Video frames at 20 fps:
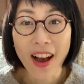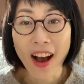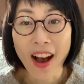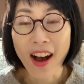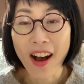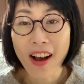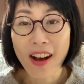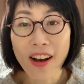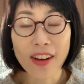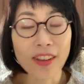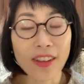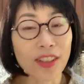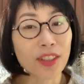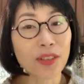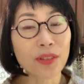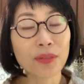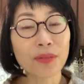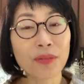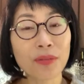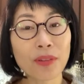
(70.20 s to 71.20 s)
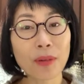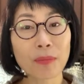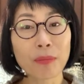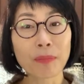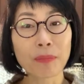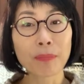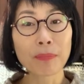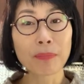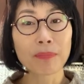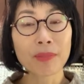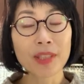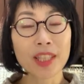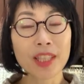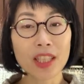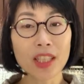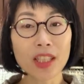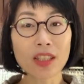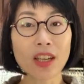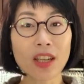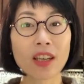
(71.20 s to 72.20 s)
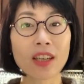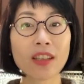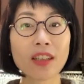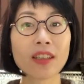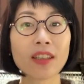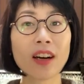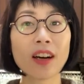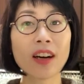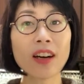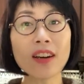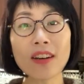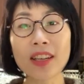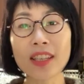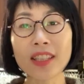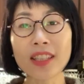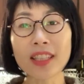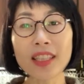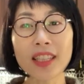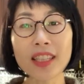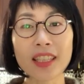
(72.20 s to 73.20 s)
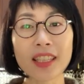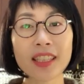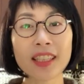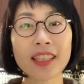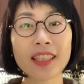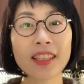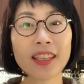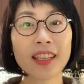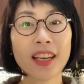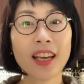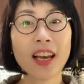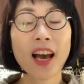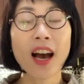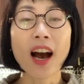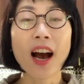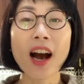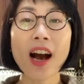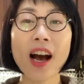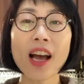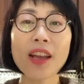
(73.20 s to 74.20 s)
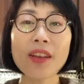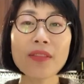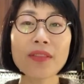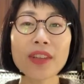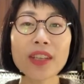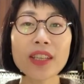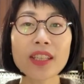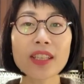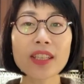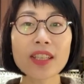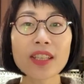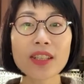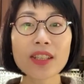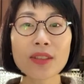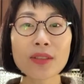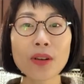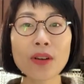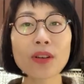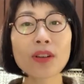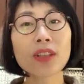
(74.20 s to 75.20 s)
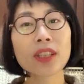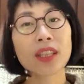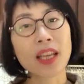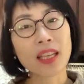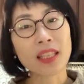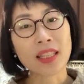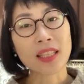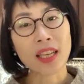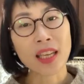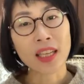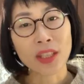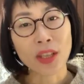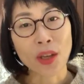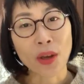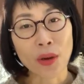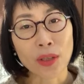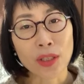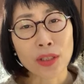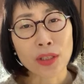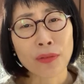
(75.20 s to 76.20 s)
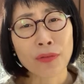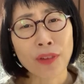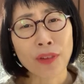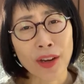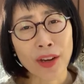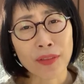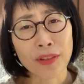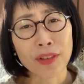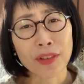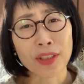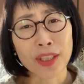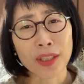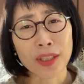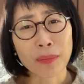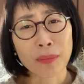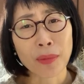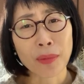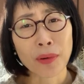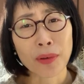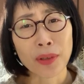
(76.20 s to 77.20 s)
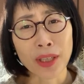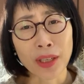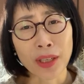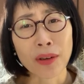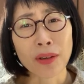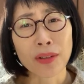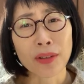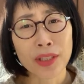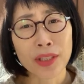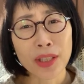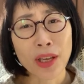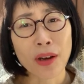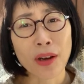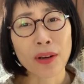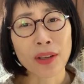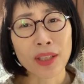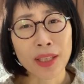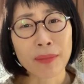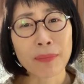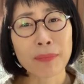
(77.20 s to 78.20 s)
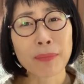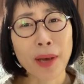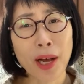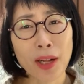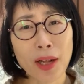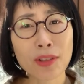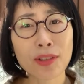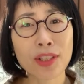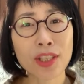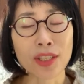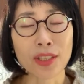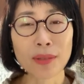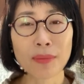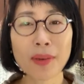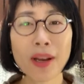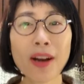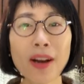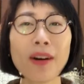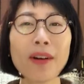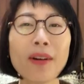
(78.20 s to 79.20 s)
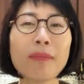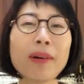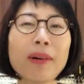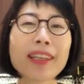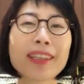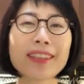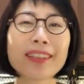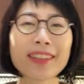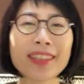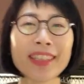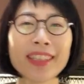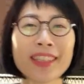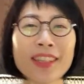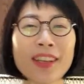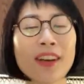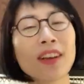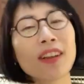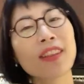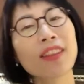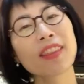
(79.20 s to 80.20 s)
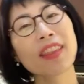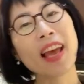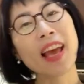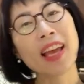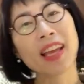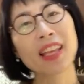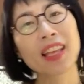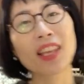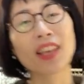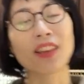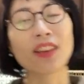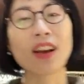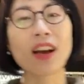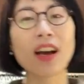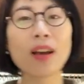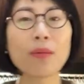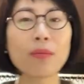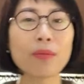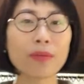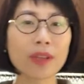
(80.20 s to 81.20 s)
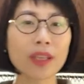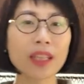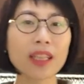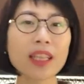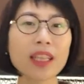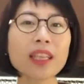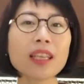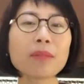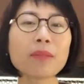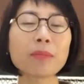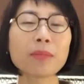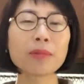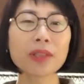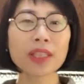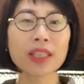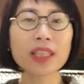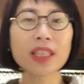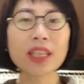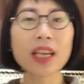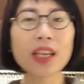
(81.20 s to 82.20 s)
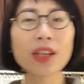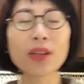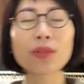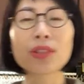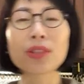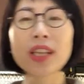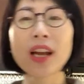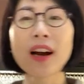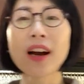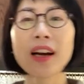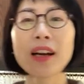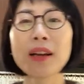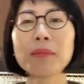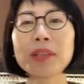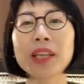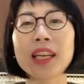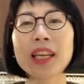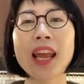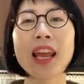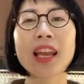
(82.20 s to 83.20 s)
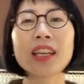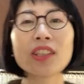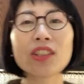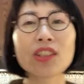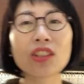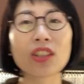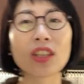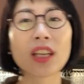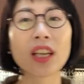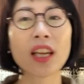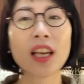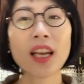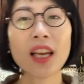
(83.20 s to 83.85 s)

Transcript: Ah, you from Cyril. Oh, I see. I've been to... Oh, yes, I know. It's 5.30 in the morning also in Belgium. Oh, my goodness. Thank you. I really appreciate your time and energy.